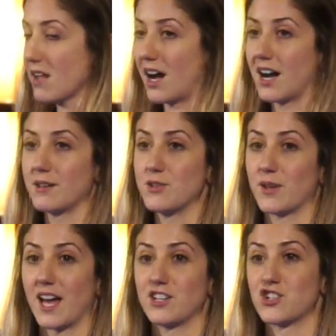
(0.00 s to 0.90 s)
Uh, you
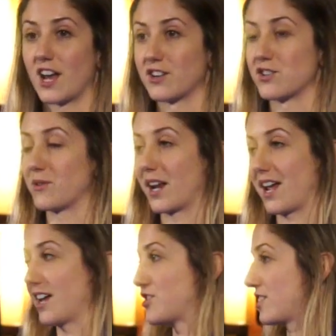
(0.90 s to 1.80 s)
get gender, you get
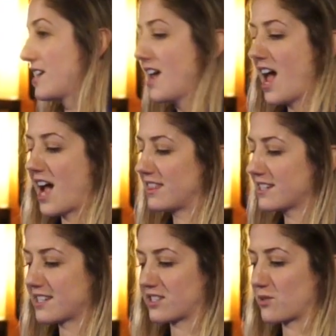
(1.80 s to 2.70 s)
age, and, and
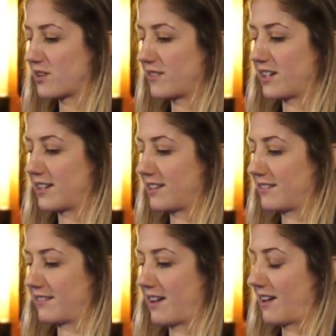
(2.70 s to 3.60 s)
this is sort of a,
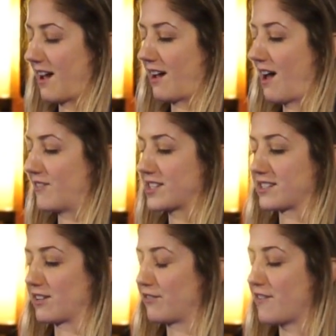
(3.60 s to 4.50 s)

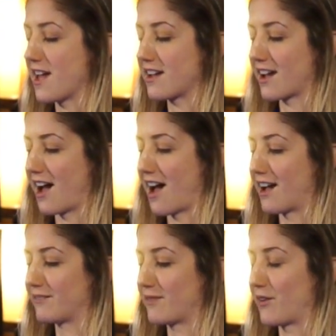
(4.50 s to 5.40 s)
obviously a fake,
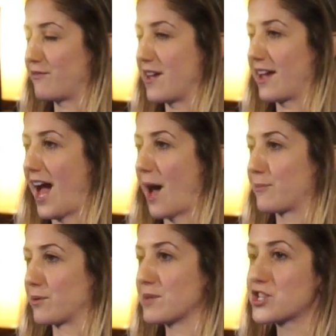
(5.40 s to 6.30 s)
uh, a fake
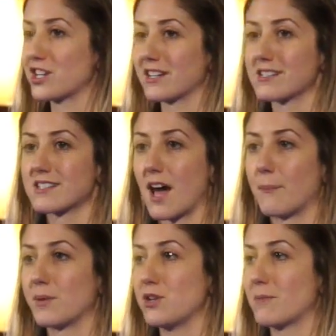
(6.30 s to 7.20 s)
app permissioning
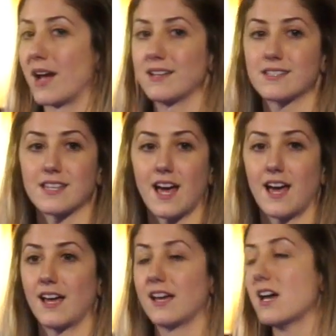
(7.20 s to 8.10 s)
step, but you might
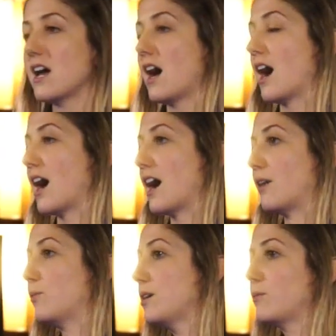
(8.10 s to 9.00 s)
say,
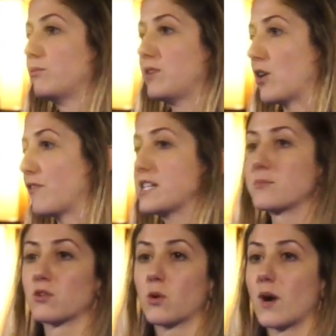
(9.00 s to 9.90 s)
uh, we, you know,
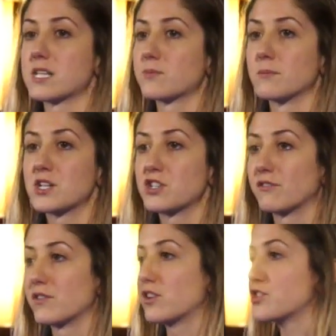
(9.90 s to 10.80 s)
Facebook requests permission
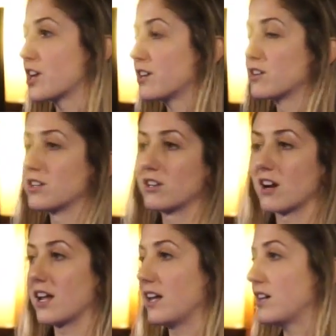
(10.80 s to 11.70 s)
for your gender and your
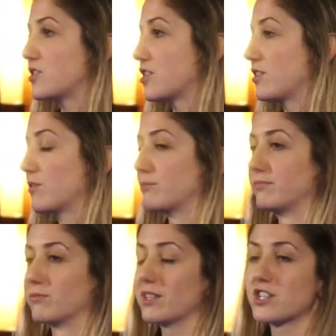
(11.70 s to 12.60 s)
age and your
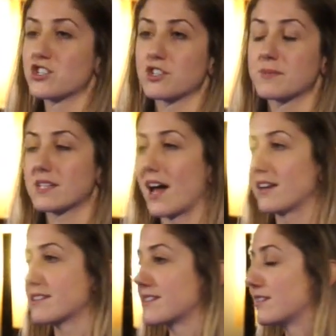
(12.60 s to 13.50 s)
relationship
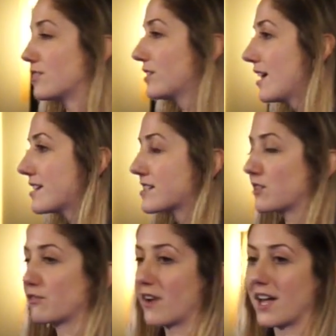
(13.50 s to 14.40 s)
status and your likes and
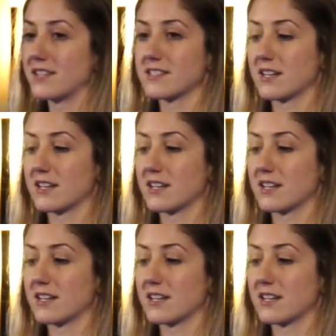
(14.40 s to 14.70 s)
your friends.